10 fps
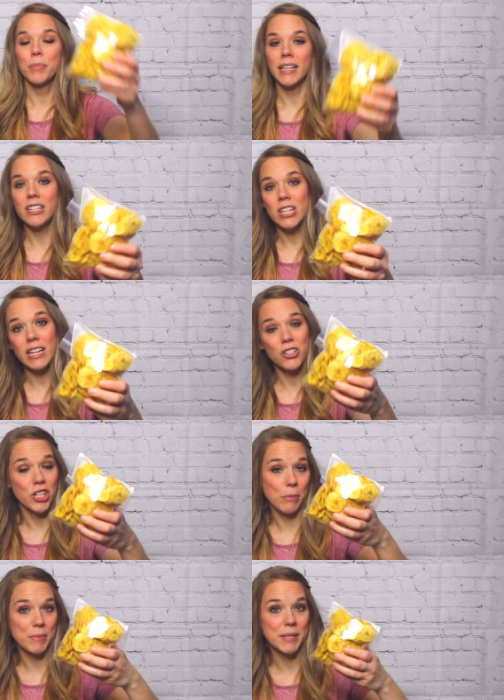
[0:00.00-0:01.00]
plantain
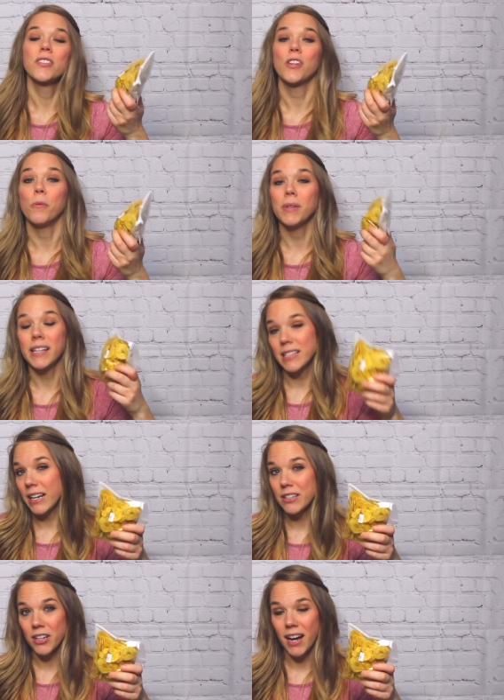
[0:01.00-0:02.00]
chips. So
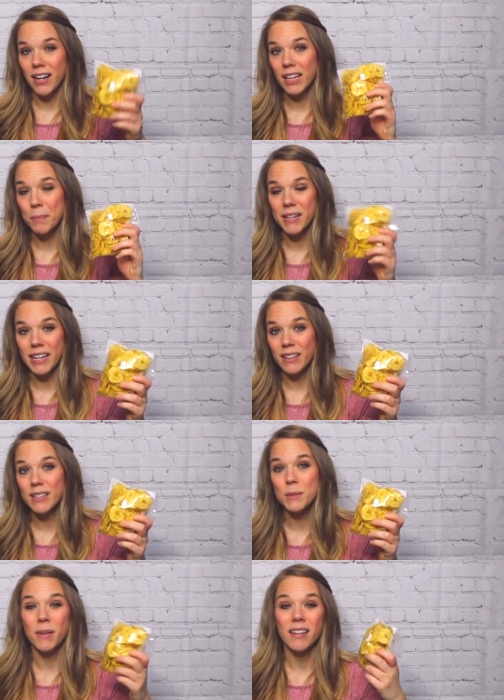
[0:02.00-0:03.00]
plantains are kind of like
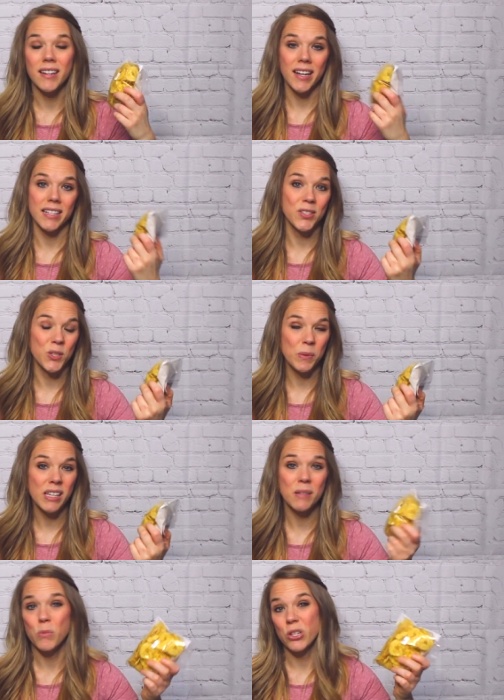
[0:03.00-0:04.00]
bananas, but not as
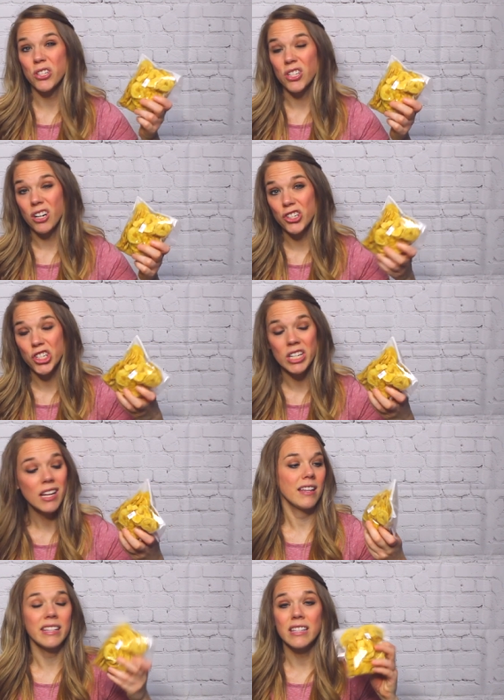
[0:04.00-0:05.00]
sweet, more starchy.
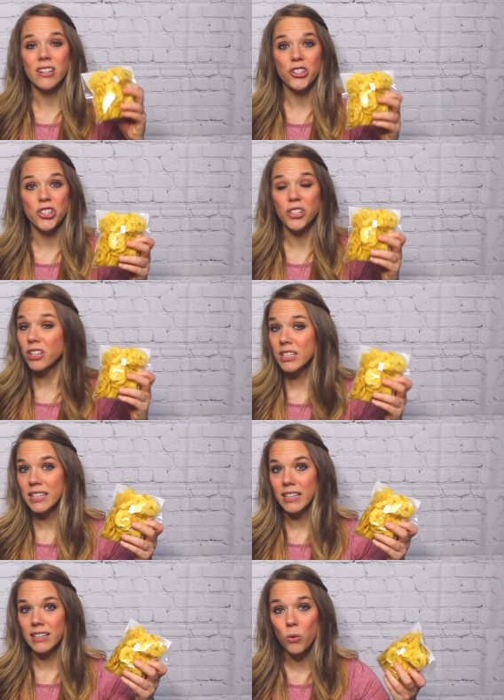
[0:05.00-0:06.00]
And these are just
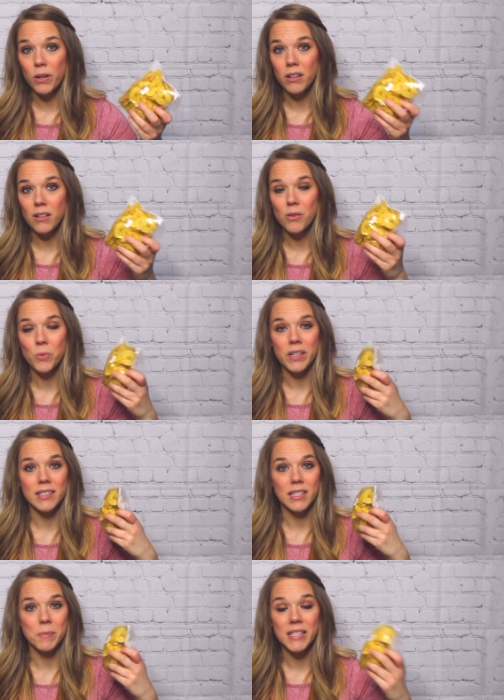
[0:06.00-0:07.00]
cooked in oil with
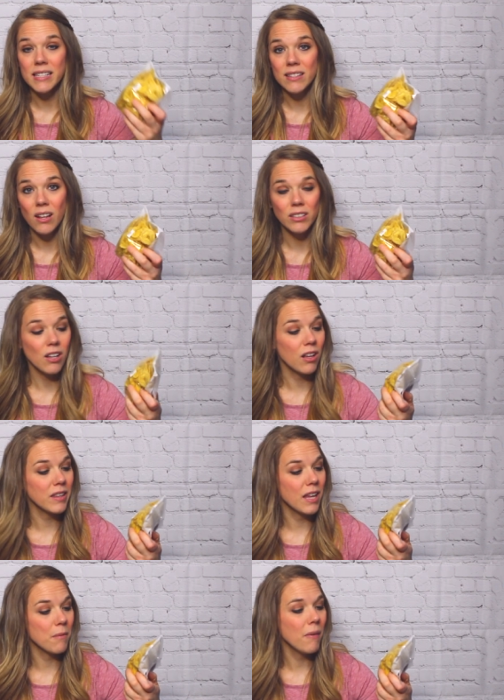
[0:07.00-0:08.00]
some sea salt on
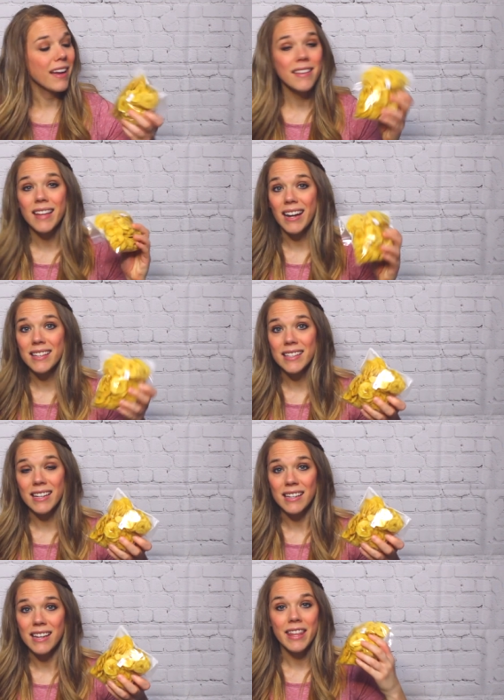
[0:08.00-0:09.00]
them. And that is
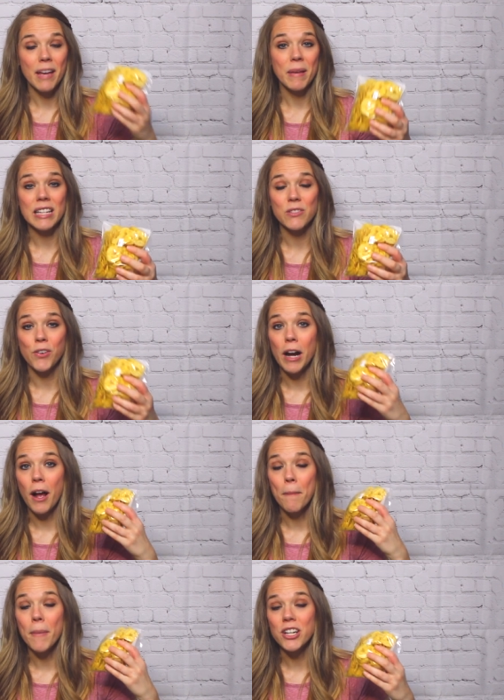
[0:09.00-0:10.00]
it. And that makes for
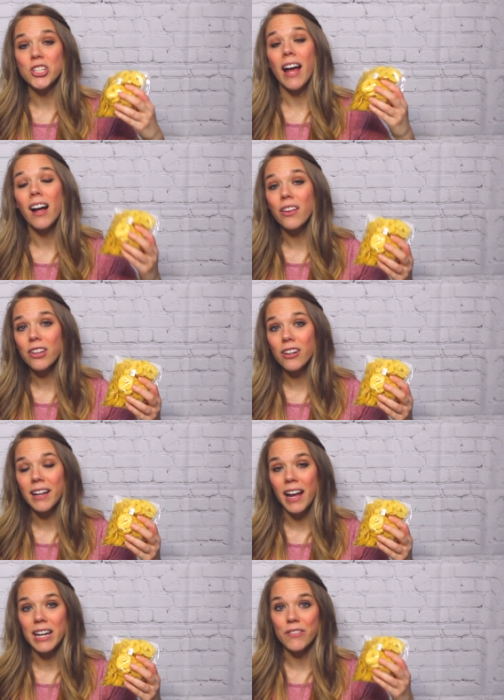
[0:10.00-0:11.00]
a much healthier
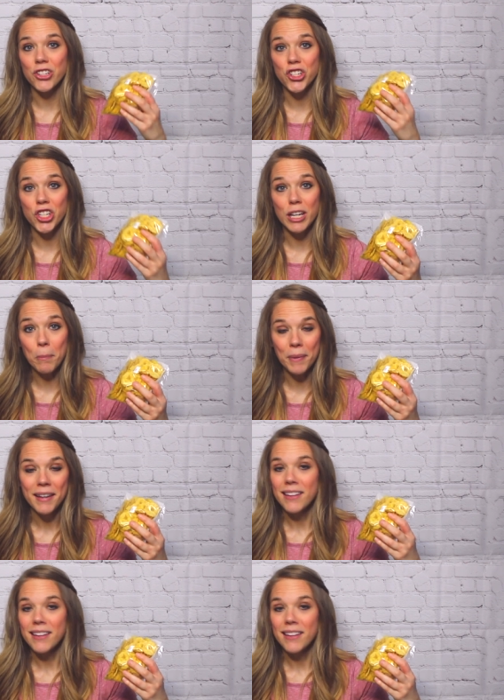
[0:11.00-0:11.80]
kind of a chip